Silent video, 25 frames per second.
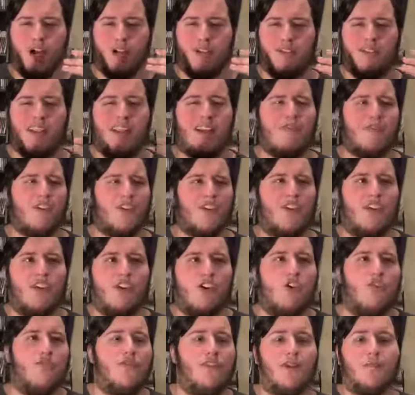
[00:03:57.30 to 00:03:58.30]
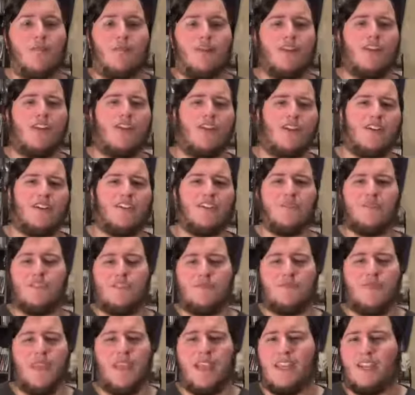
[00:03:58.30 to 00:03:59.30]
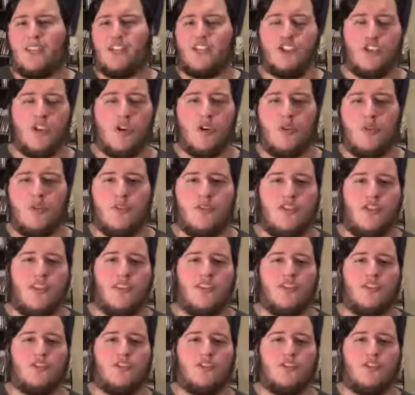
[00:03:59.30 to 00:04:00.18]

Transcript: not really goofy, but he's just making jokes and